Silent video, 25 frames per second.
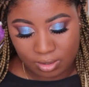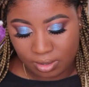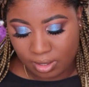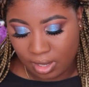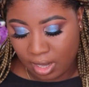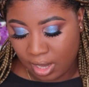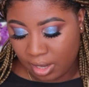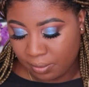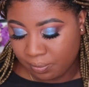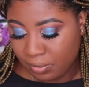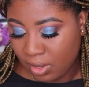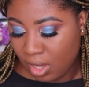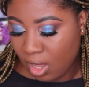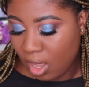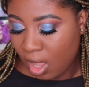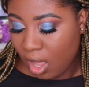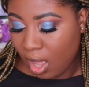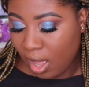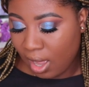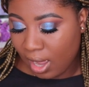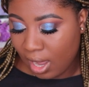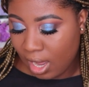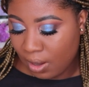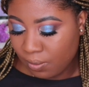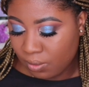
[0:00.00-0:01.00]
Okay,
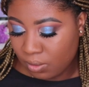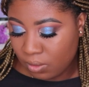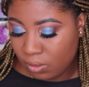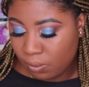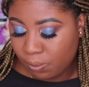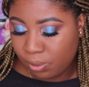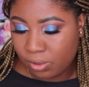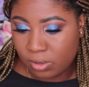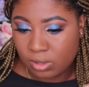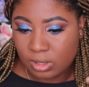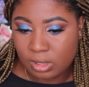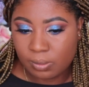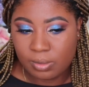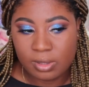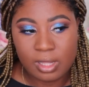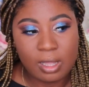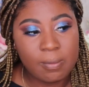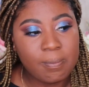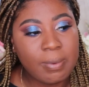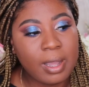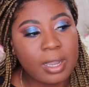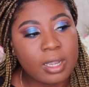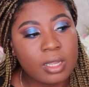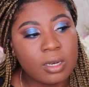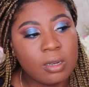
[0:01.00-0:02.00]
I will put some of
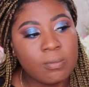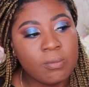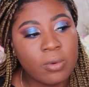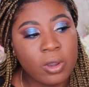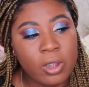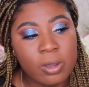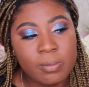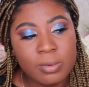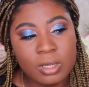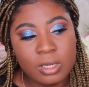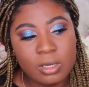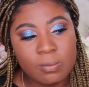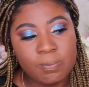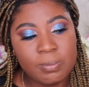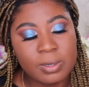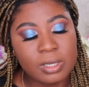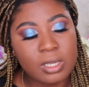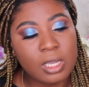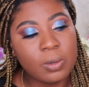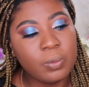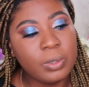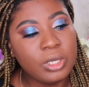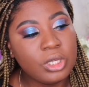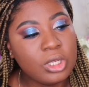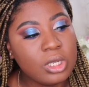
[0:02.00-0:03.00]
that back in a moment, but
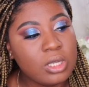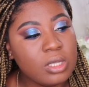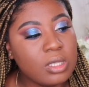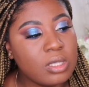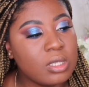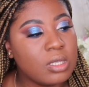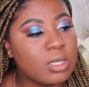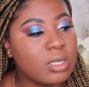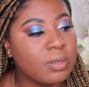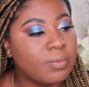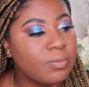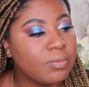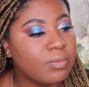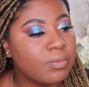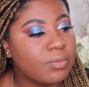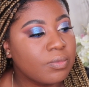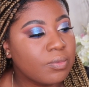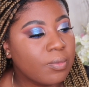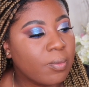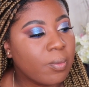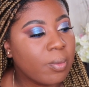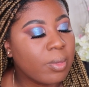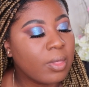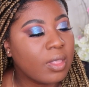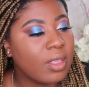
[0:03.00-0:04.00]
can we just
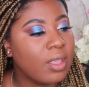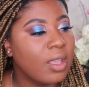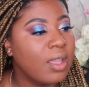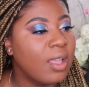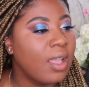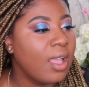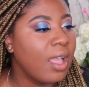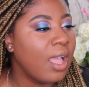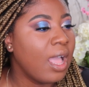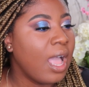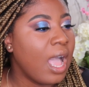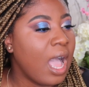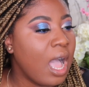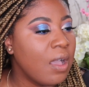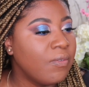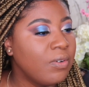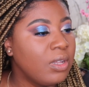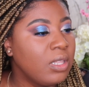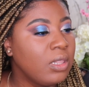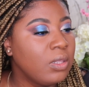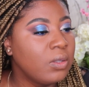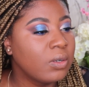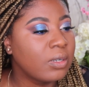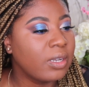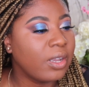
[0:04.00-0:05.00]
have a
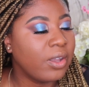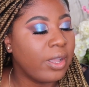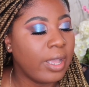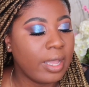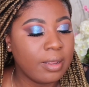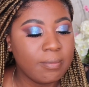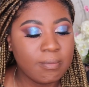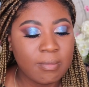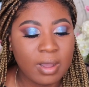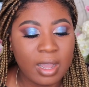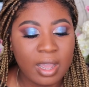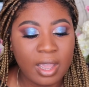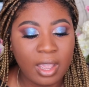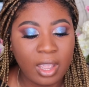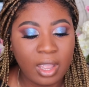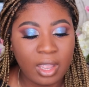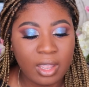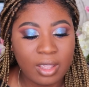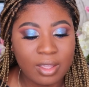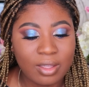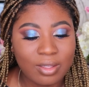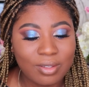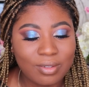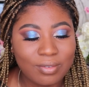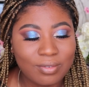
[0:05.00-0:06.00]
look at my
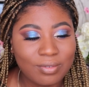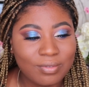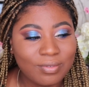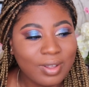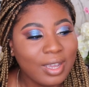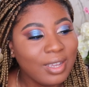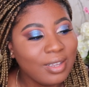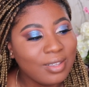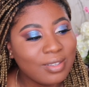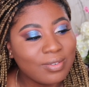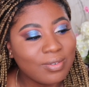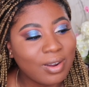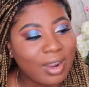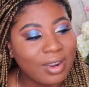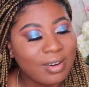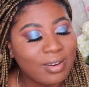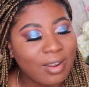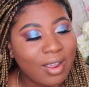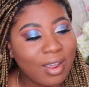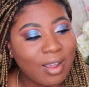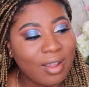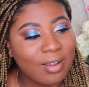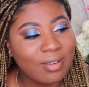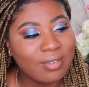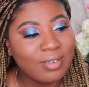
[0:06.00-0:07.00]
face right
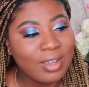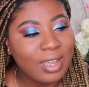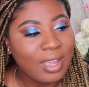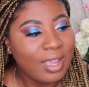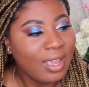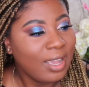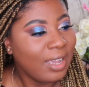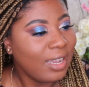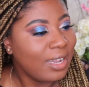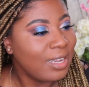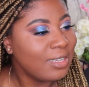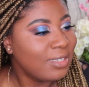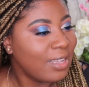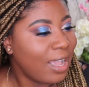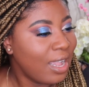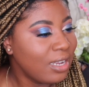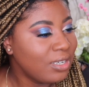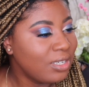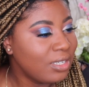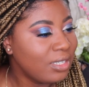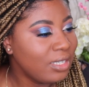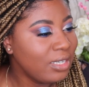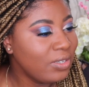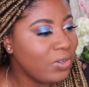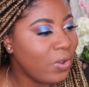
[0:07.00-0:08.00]
now? It's
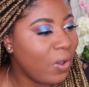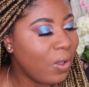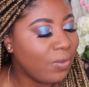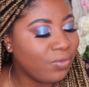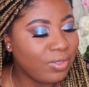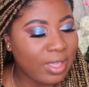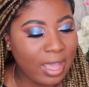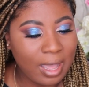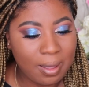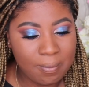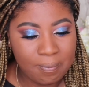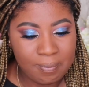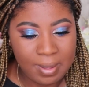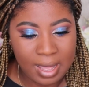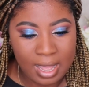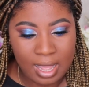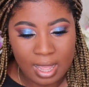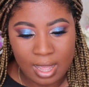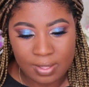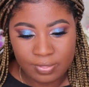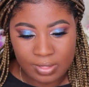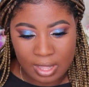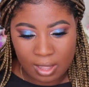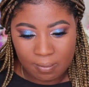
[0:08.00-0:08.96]
actually not that bad.